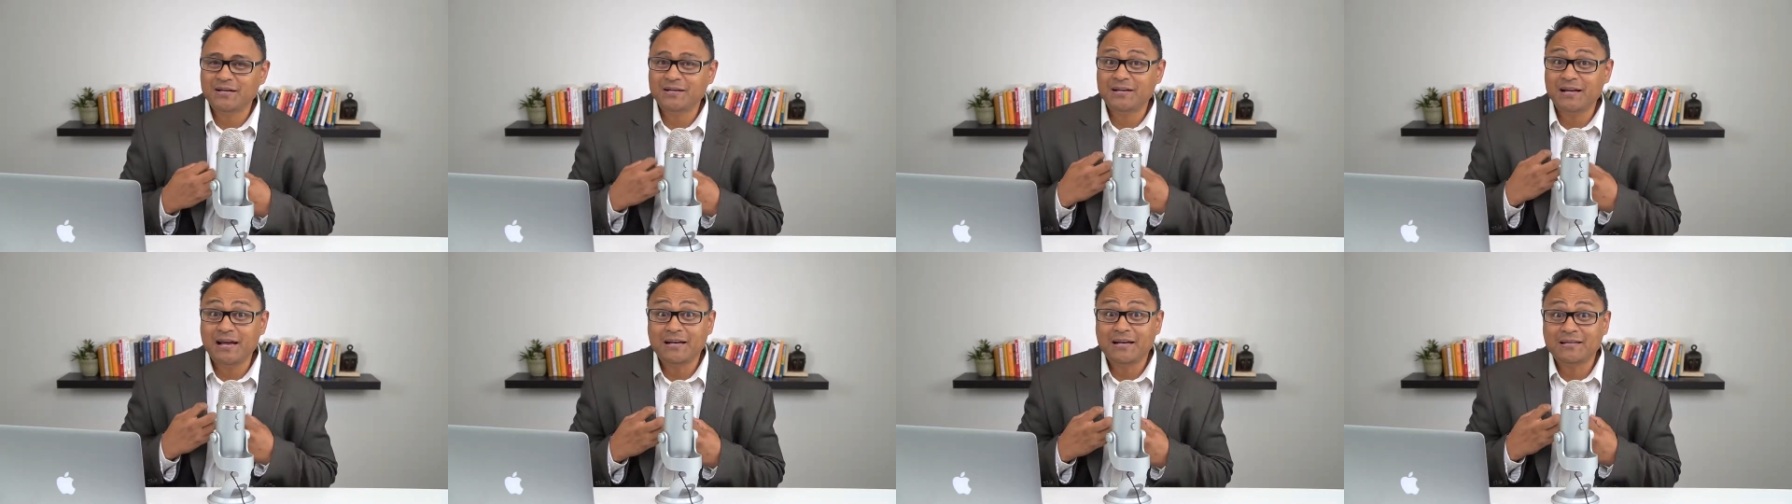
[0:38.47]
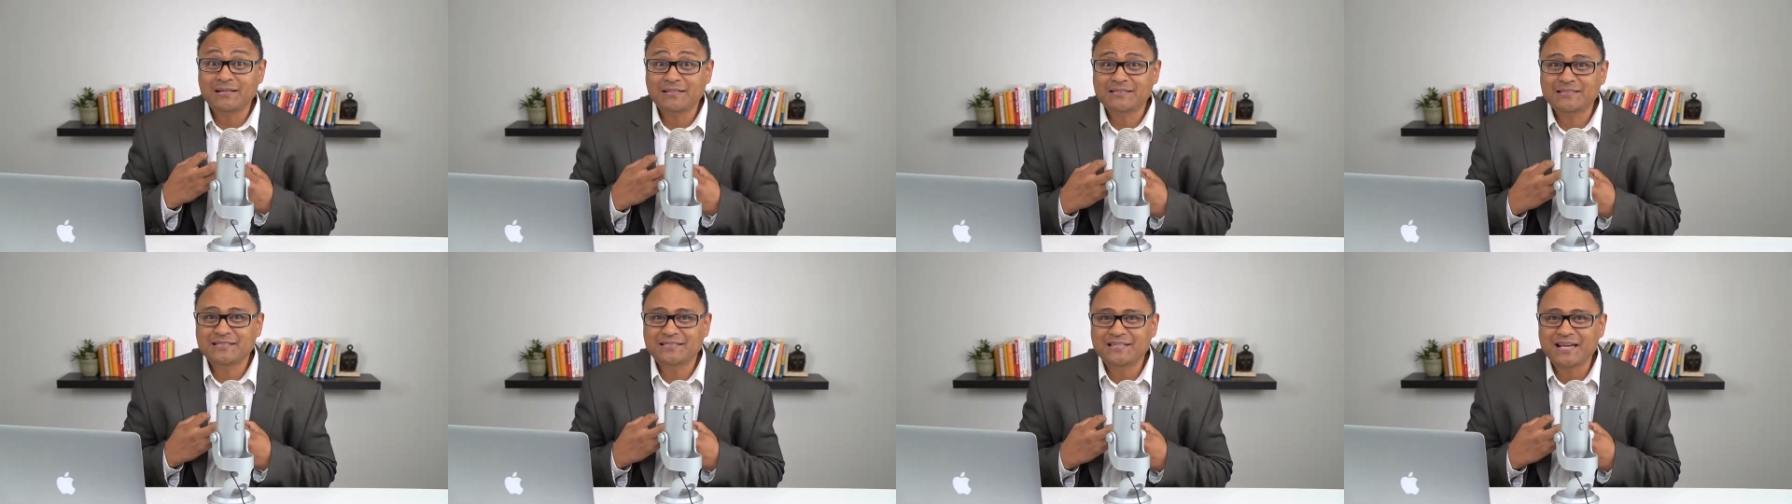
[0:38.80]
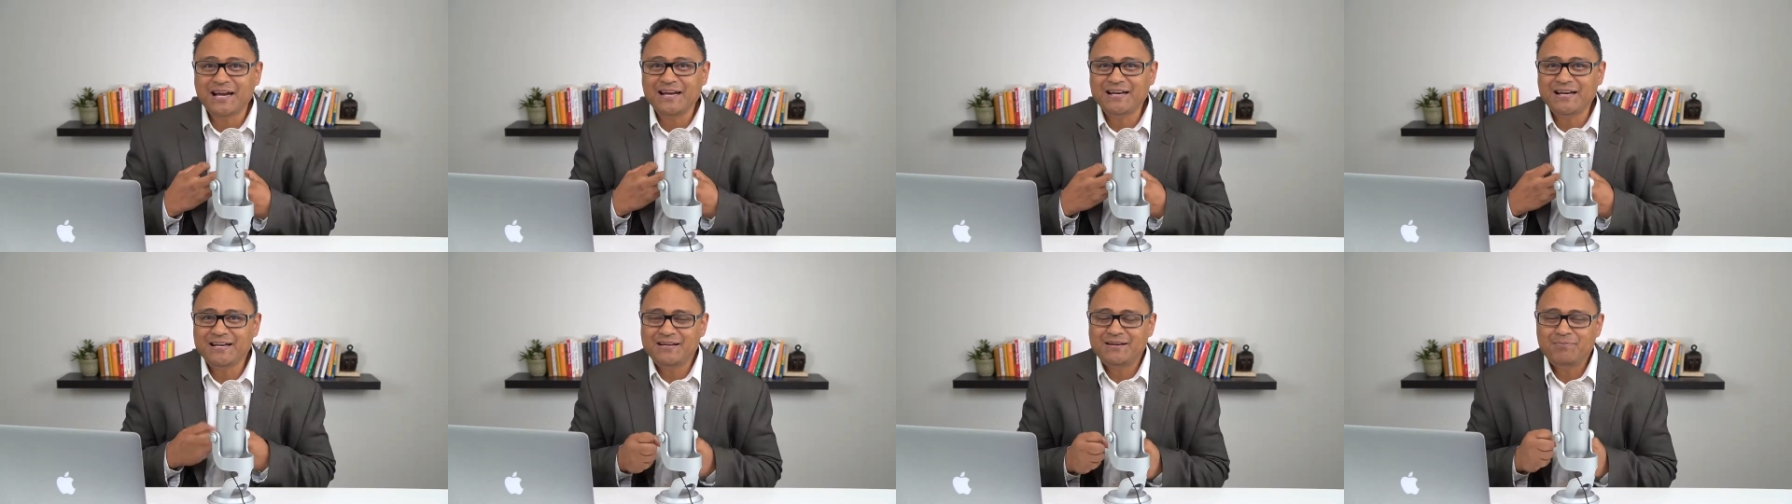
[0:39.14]
and
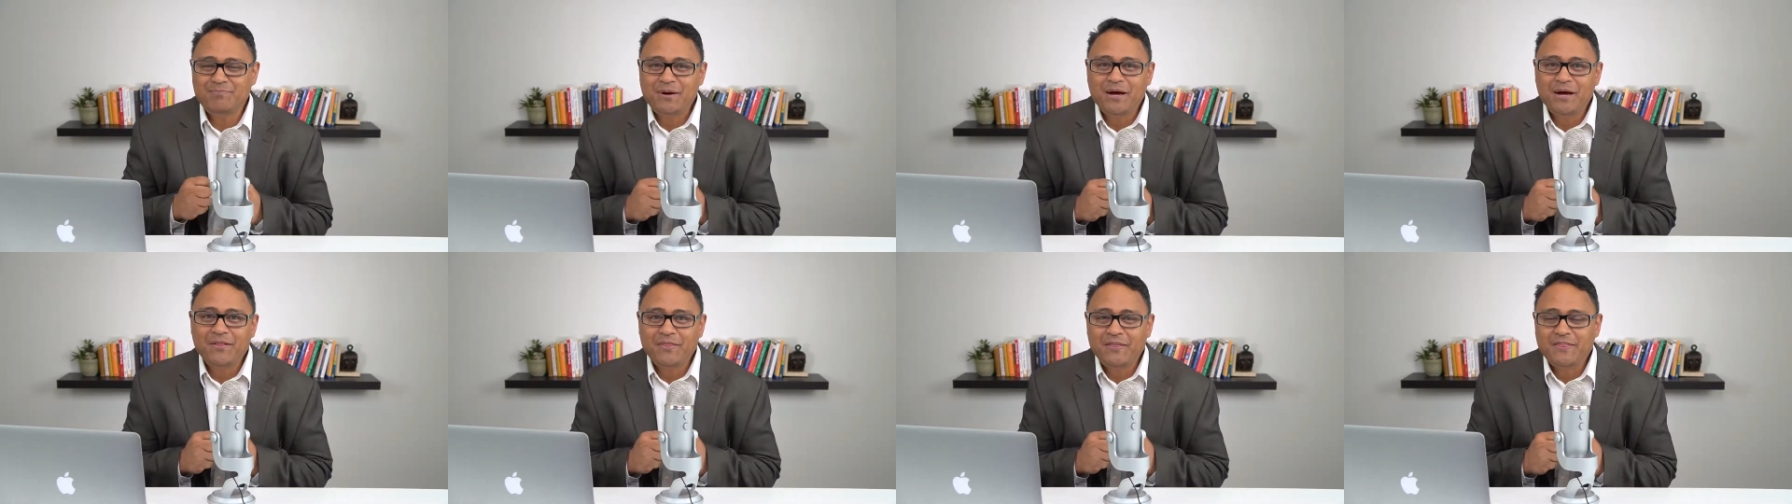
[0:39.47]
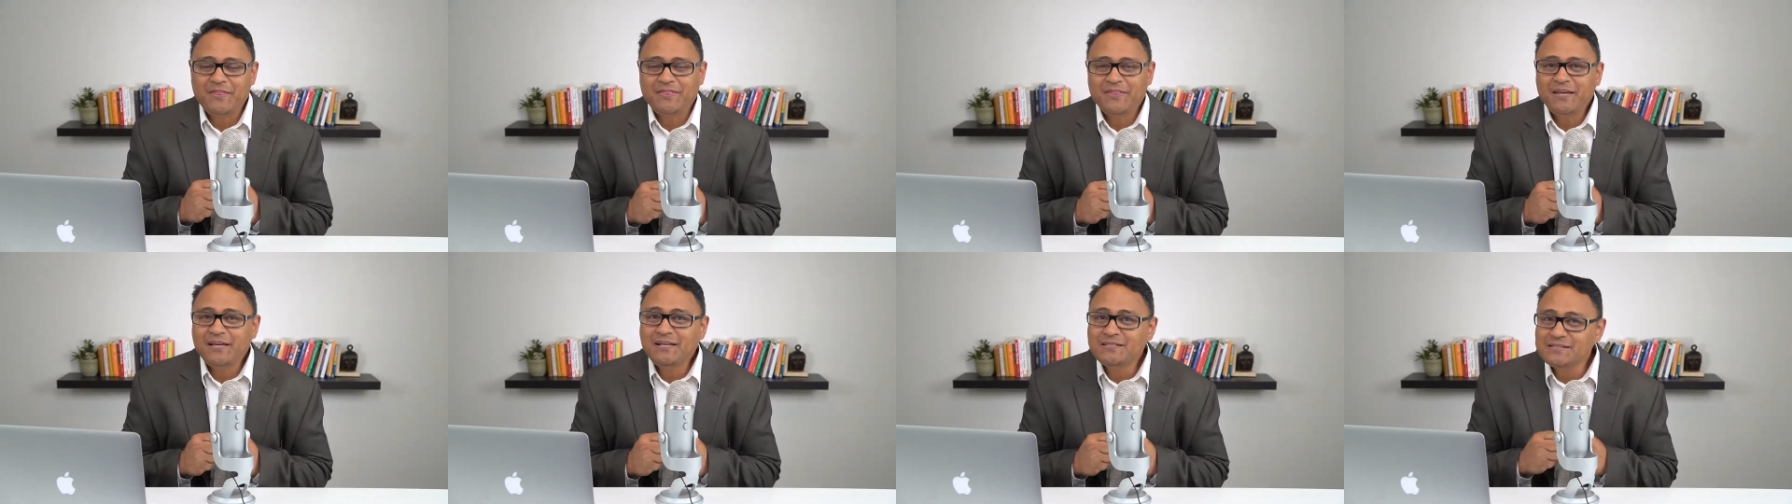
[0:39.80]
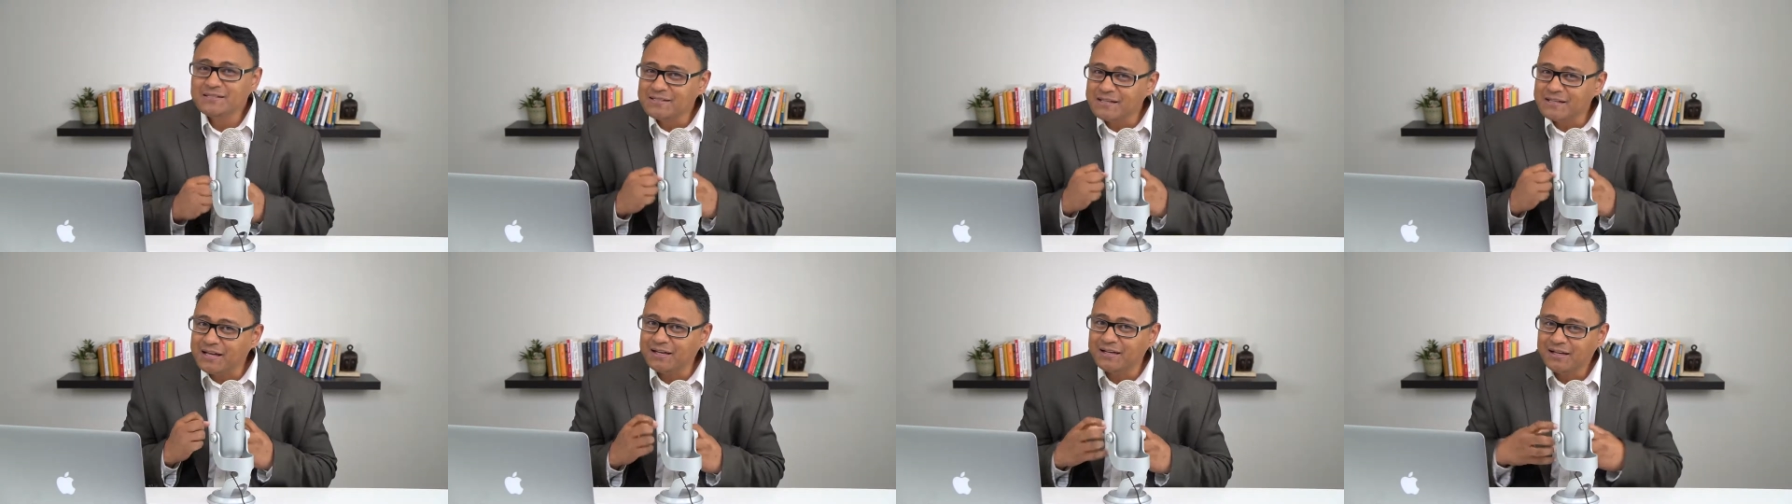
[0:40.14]
excited about the things
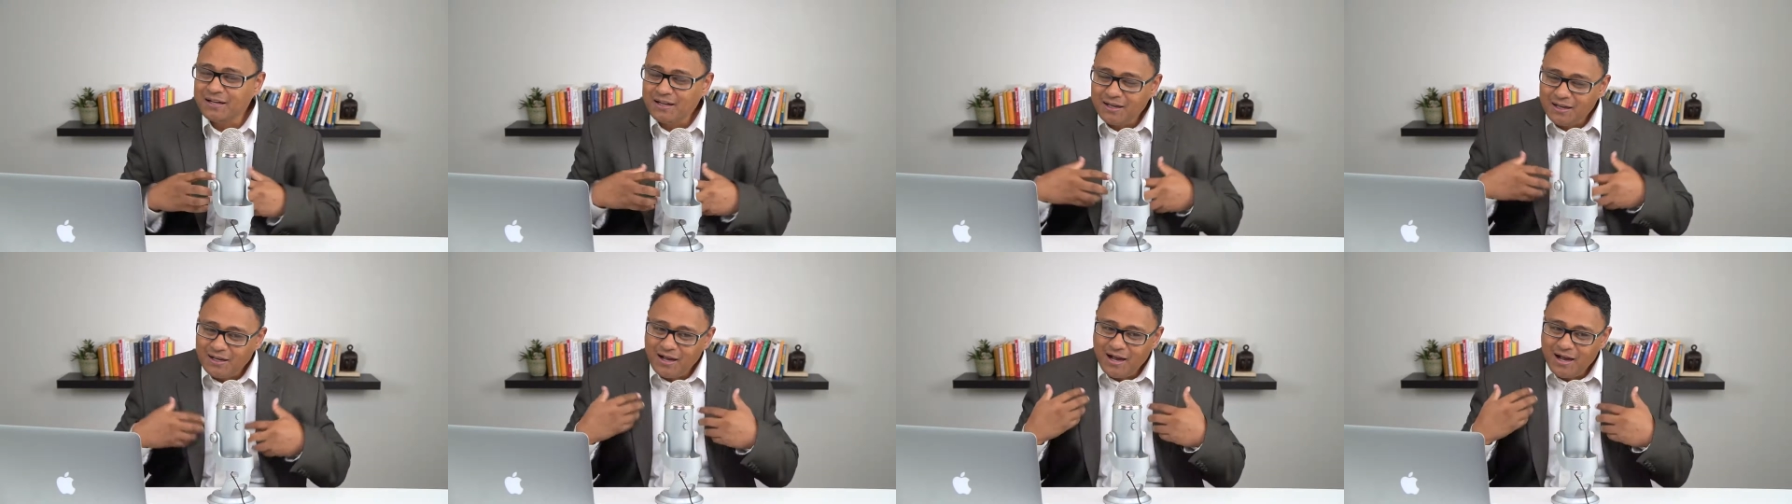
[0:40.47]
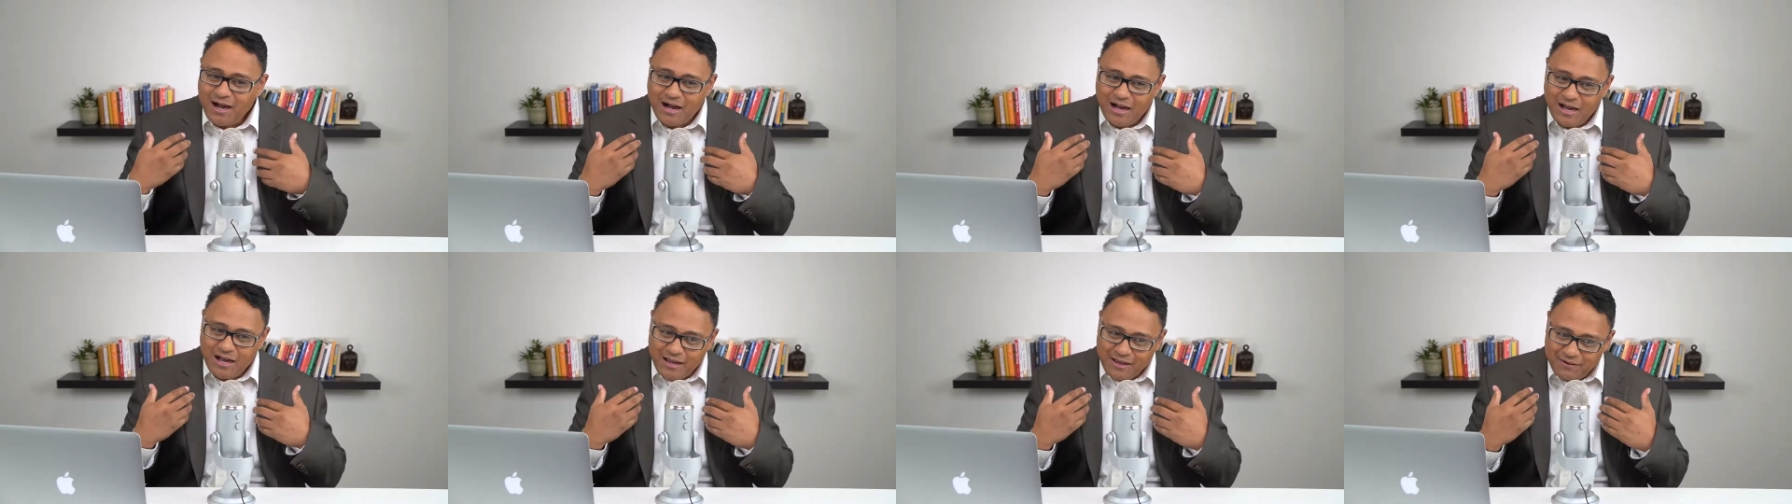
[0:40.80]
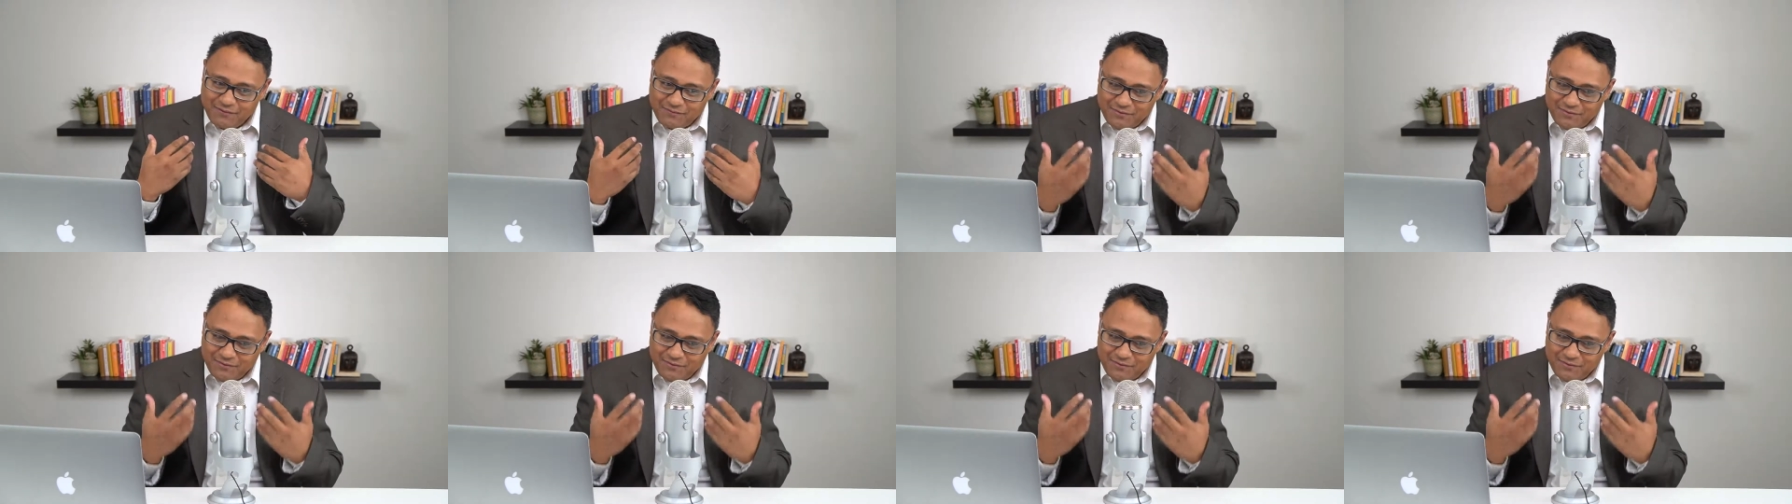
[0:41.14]
that I've